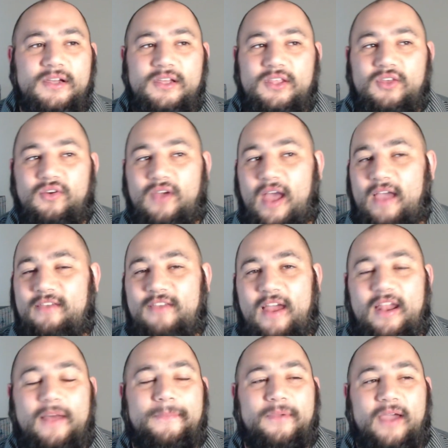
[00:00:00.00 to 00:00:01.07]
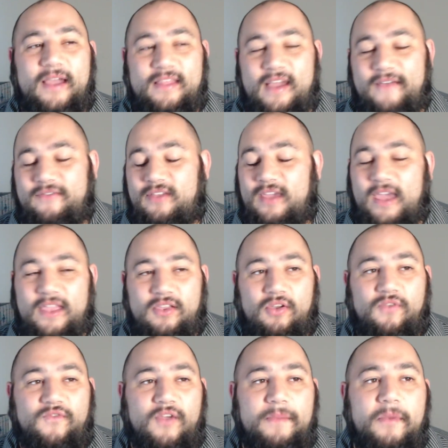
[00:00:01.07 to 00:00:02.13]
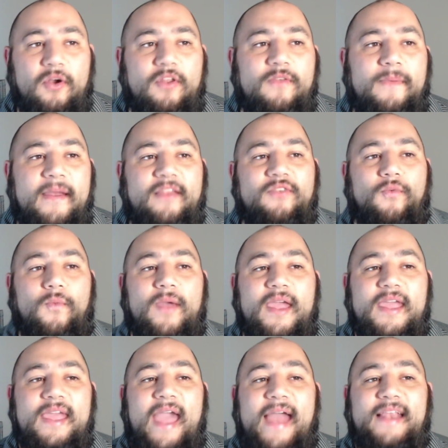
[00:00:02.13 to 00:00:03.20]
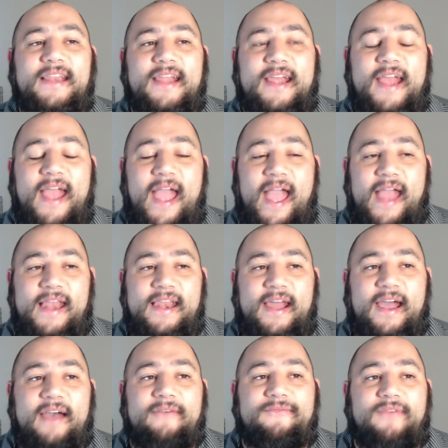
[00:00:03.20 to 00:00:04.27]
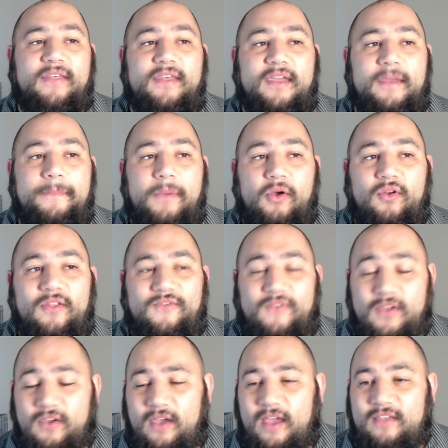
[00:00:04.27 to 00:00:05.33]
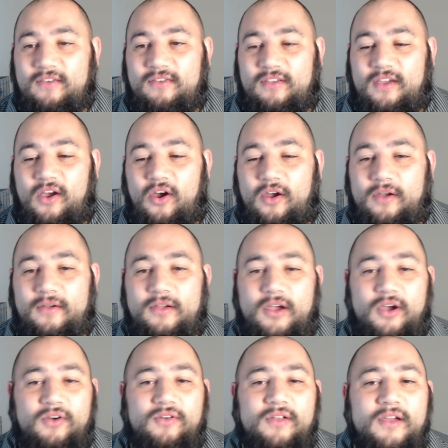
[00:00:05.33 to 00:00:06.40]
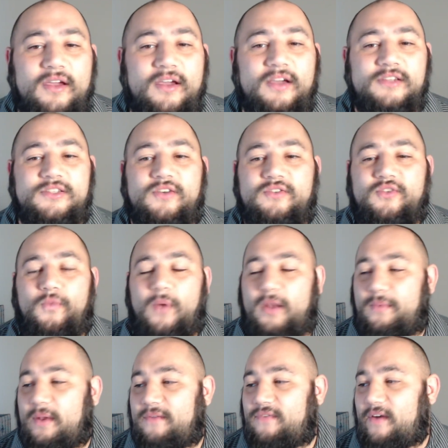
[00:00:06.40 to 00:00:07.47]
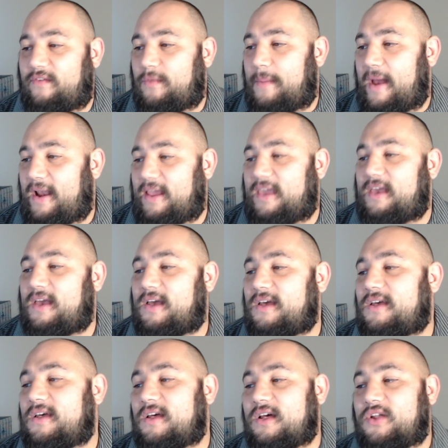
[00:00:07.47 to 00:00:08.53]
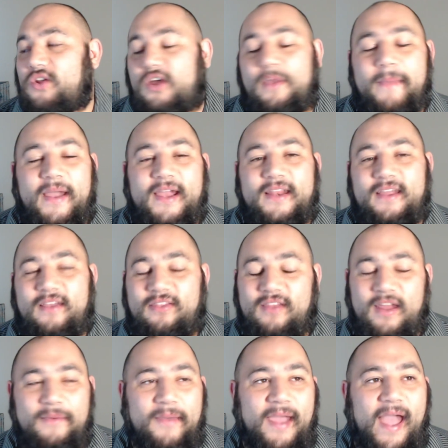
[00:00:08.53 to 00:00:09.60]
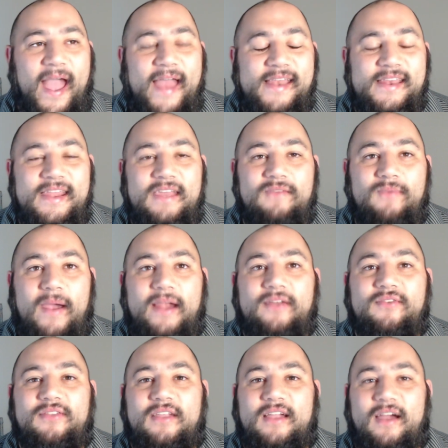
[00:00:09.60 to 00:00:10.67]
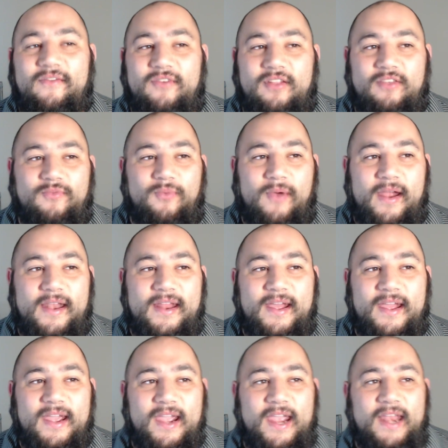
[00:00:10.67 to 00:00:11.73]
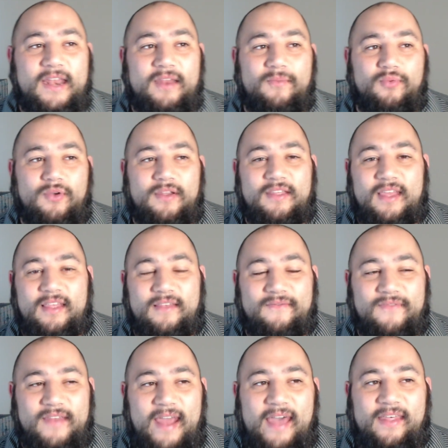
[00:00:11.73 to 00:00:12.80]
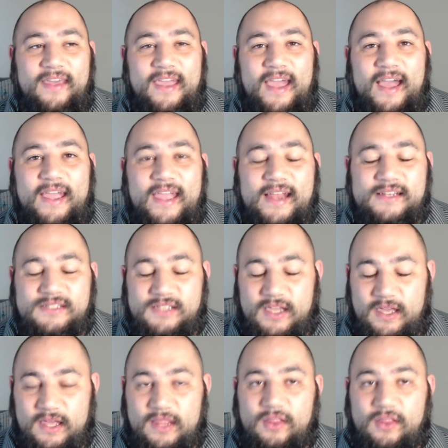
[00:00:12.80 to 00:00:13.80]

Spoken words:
You guys sign up. You guys obviously get those free bonus bets. We get an affiliate bonus for you guys using our code. So it's a win-win for everybody. Looking back at yesterday, we had the Raiders to cover the spread in the preseason finale against the